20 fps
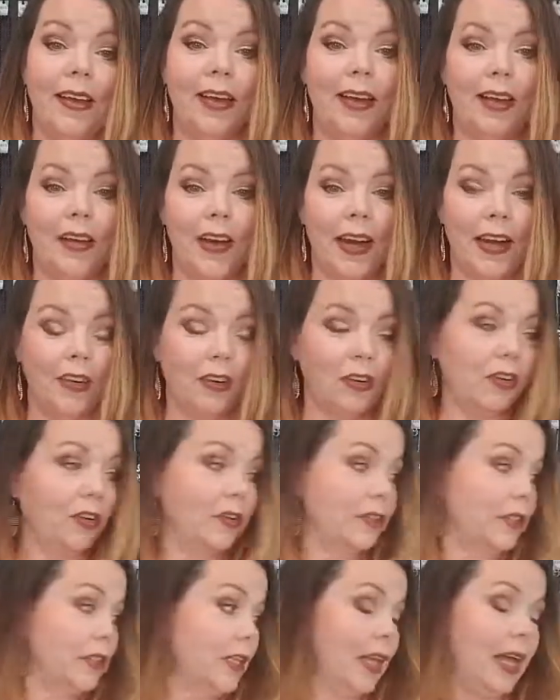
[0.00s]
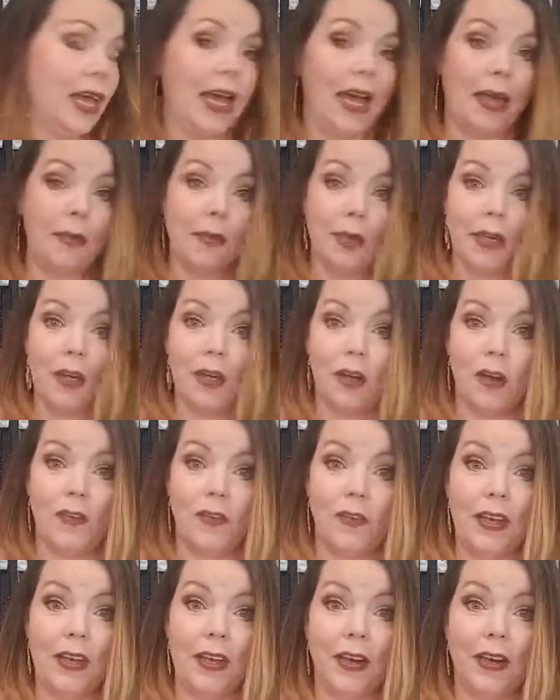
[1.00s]
All right, girls, I'm going to get off
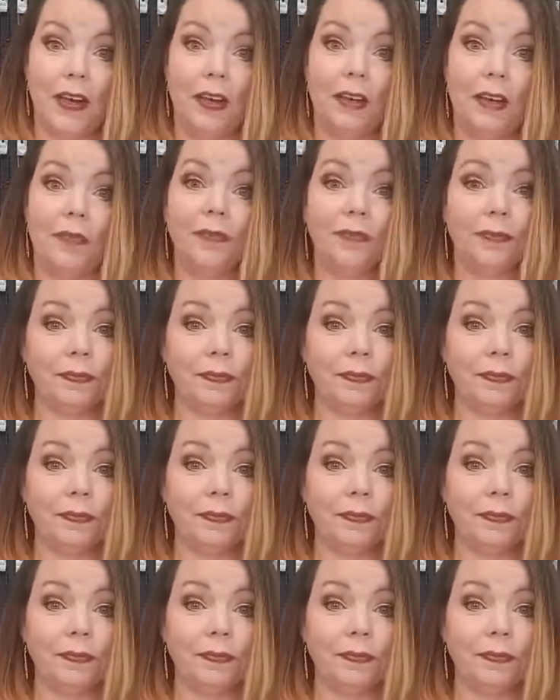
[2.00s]
of here.